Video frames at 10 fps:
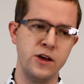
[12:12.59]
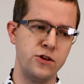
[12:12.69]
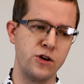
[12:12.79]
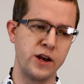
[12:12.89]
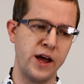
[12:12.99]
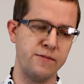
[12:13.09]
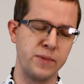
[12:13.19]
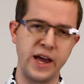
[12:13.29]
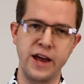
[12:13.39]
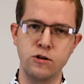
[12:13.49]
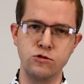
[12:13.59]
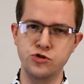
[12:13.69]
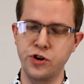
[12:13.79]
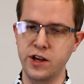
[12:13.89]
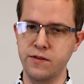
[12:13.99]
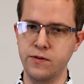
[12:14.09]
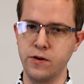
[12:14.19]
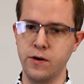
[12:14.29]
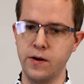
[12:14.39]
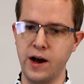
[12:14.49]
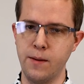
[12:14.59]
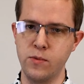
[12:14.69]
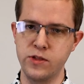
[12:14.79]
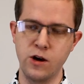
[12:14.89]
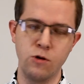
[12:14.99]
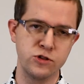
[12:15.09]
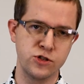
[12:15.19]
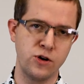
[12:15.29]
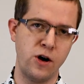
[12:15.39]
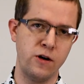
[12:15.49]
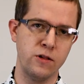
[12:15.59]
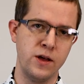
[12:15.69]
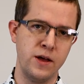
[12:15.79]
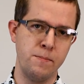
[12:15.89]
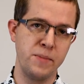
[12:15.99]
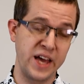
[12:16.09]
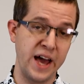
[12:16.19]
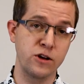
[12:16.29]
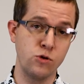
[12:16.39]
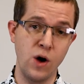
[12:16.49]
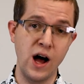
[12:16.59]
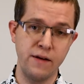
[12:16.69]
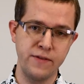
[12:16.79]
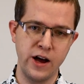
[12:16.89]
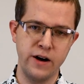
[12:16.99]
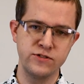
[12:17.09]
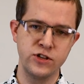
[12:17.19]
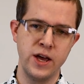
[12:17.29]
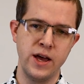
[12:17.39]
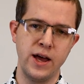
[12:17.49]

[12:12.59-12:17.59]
You can have mechanical shredding for the older style mechanical heart valves,